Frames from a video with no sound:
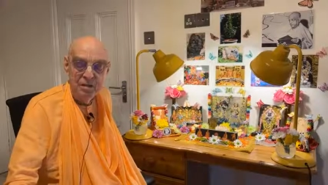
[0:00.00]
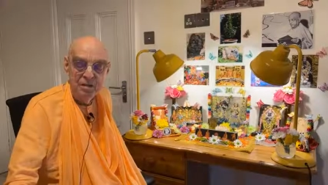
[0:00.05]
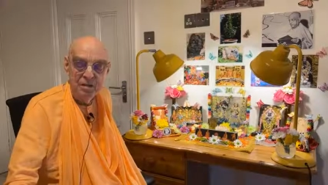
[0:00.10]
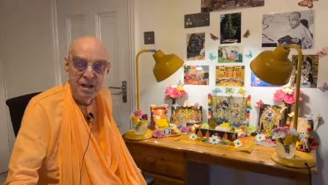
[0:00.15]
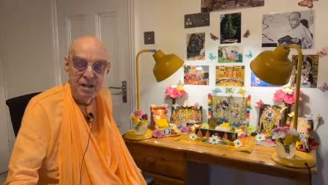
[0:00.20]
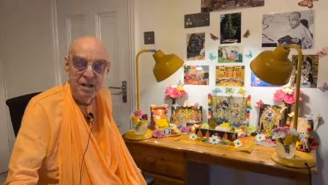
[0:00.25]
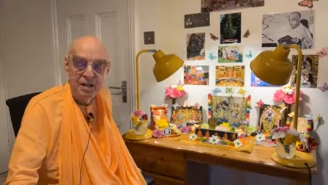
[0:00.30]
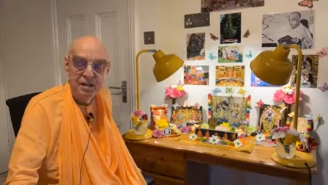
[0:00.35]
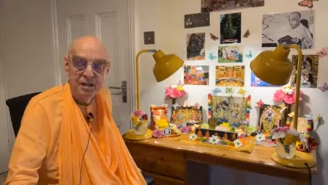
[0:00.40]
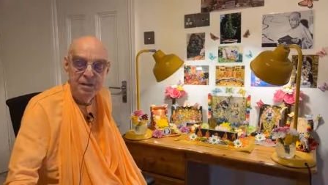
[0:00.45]

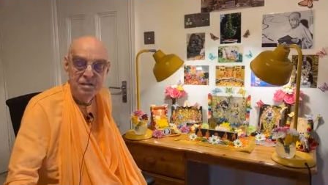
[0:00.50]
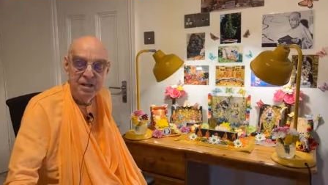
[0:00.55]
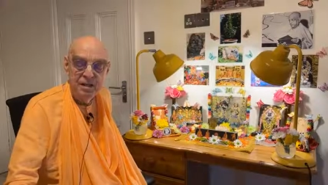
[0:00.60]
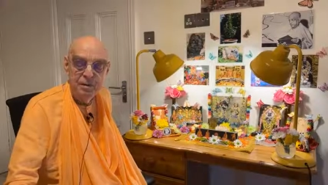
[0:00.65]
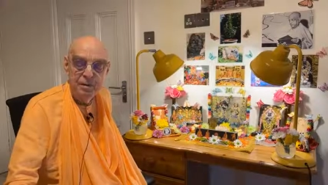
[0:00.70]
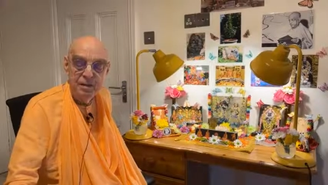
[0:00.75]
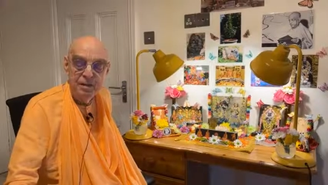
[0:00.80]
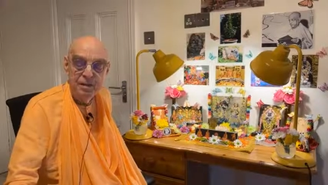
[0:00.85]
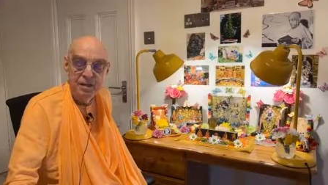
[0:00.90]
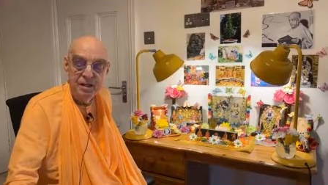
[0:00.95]
Taking
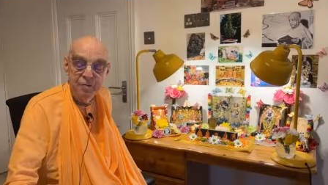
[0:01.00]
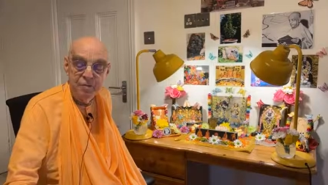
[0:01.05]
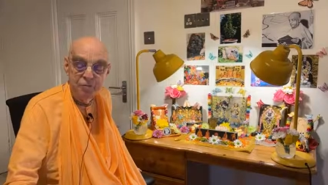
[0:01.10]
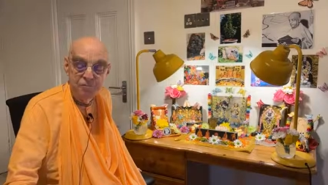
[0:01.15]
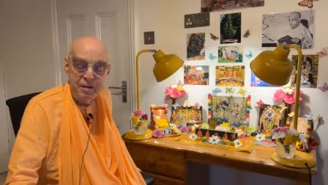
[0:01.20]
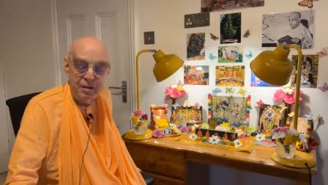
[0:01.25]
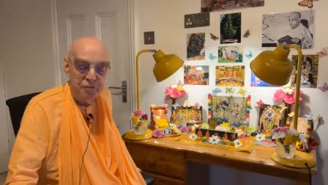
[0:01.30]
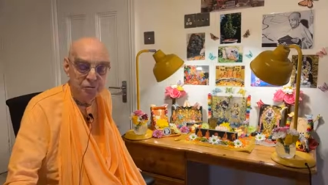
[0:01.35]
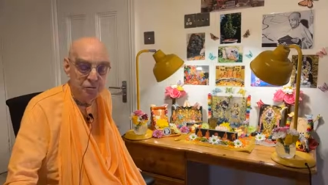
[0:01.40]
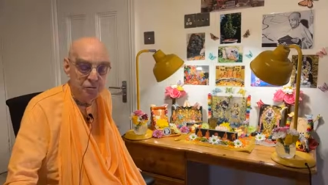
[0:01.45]
seemingly
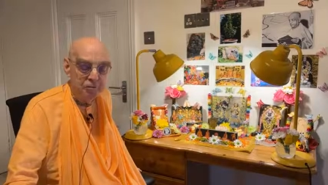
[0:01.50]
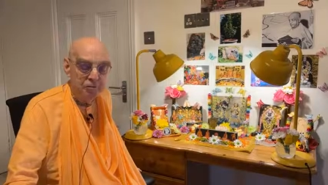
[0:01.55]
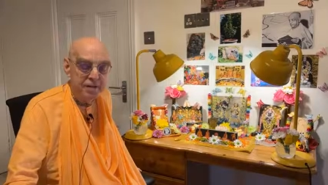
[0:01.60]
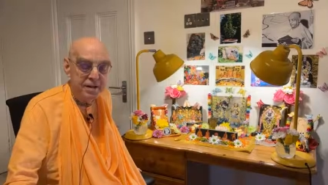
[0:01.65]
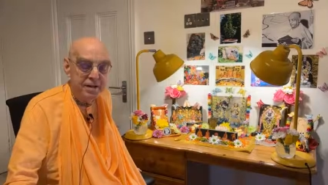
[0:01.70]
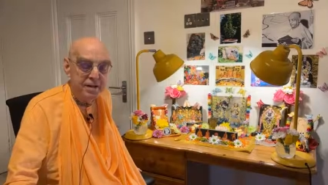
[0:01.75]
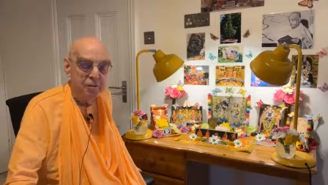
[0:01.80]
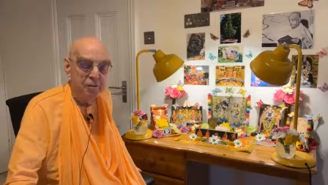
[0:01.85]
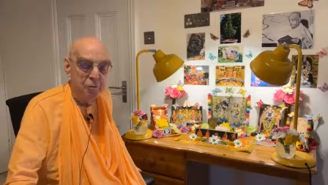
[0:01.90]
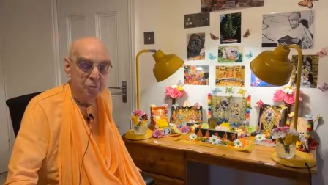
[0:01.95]
retrograde